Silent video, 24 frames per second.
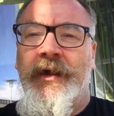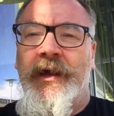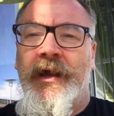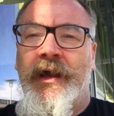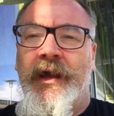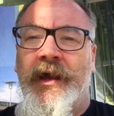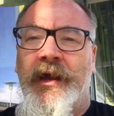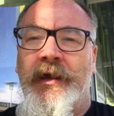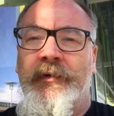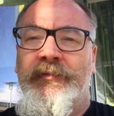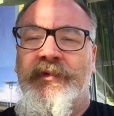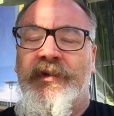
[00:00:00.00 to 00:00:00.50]

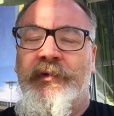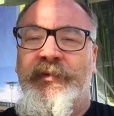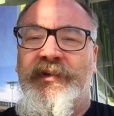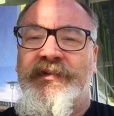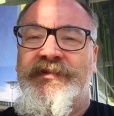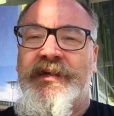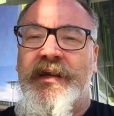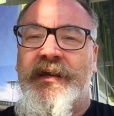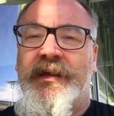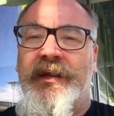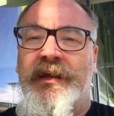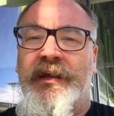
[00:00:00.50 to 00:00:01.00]
You'll be
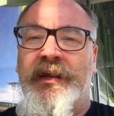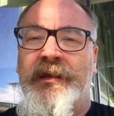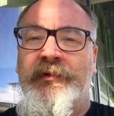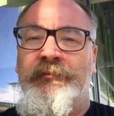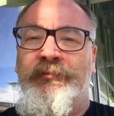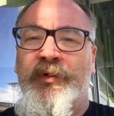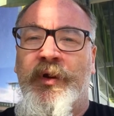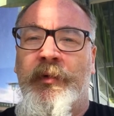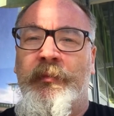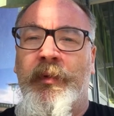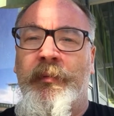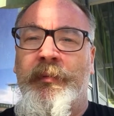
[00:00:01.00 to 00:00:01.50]
checking in
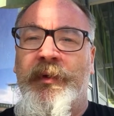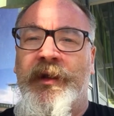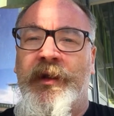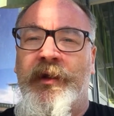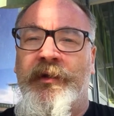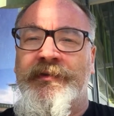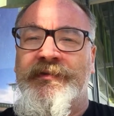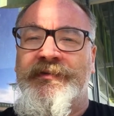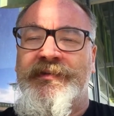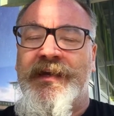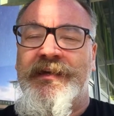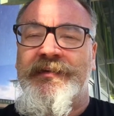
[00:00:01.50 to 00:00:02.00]
probably
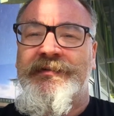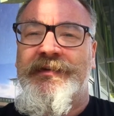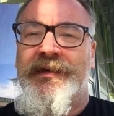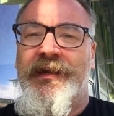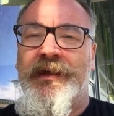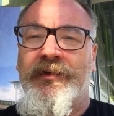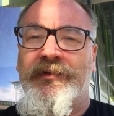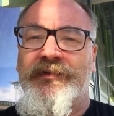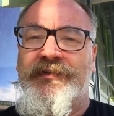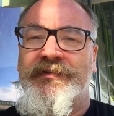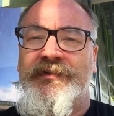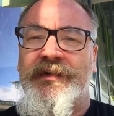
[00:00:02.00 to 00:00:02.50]
on
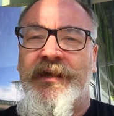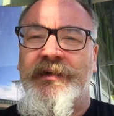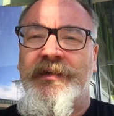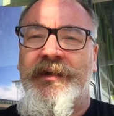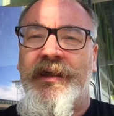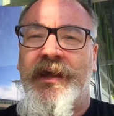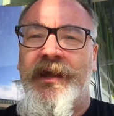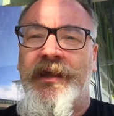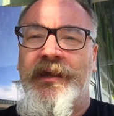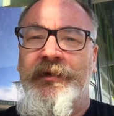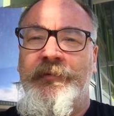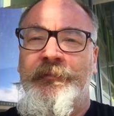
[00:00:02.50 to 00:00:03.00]
Saturday or
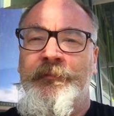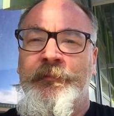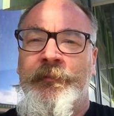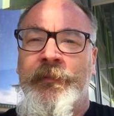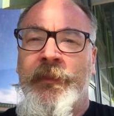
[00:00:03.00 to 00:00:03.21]
Sunday.